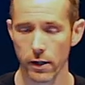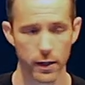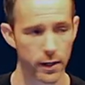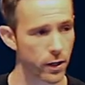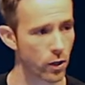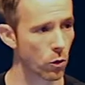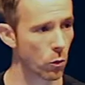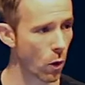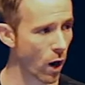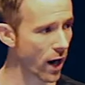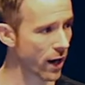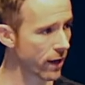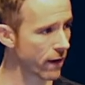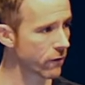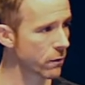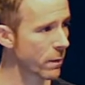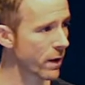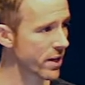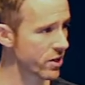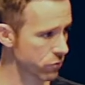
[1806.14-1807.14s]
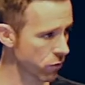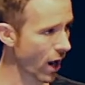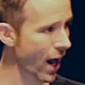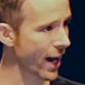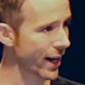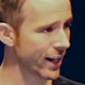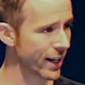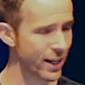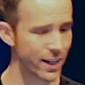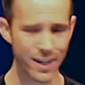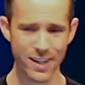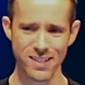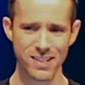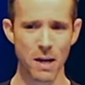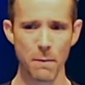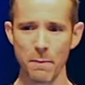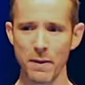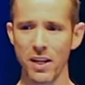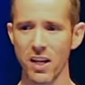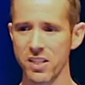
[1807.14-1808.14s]
You know why everybody's rioting? It's
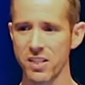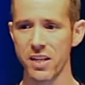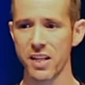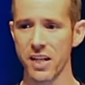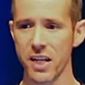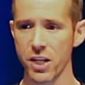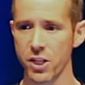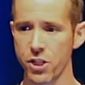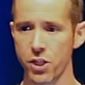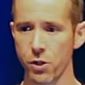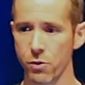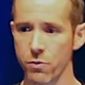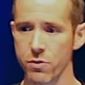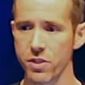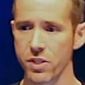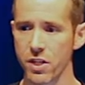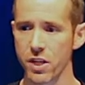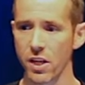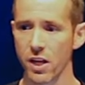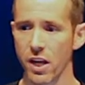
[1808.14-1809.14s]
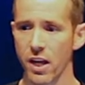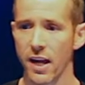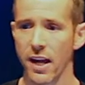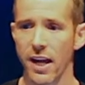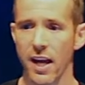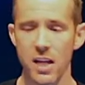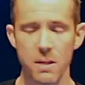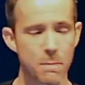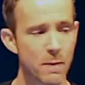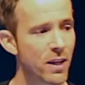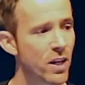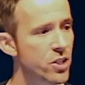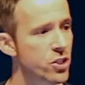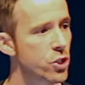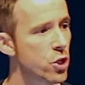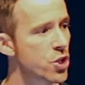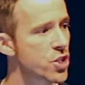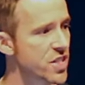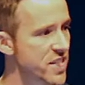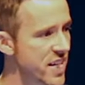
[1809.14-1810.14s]
not because of the issues. It's because
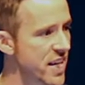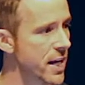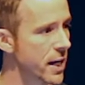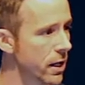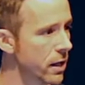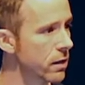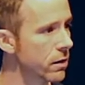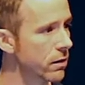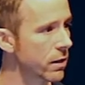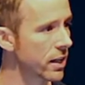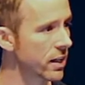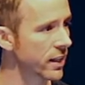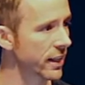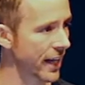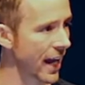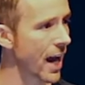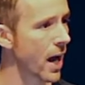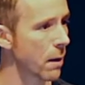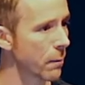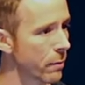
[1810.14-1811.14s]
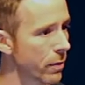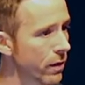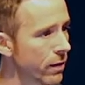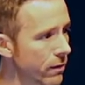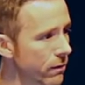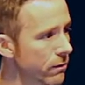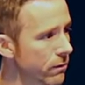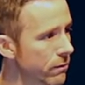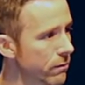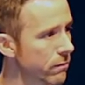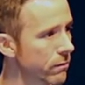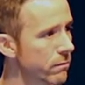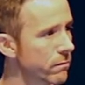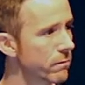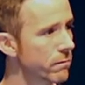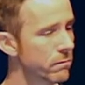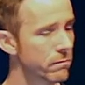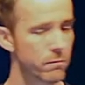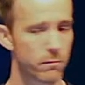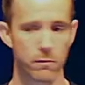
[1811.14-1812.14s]
there's sin in the camp
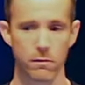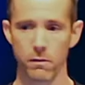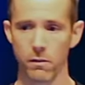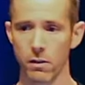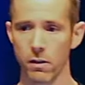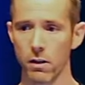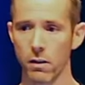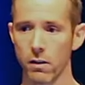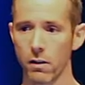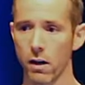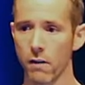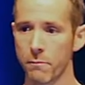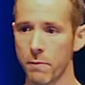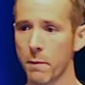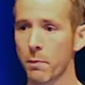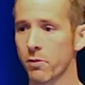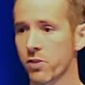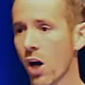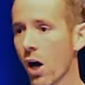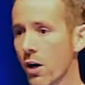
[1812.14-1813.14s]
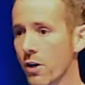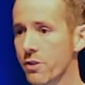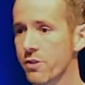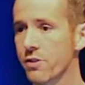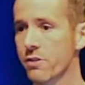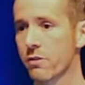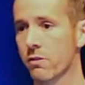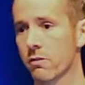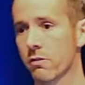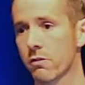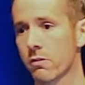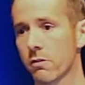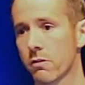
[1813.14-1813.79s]
of people's hearts.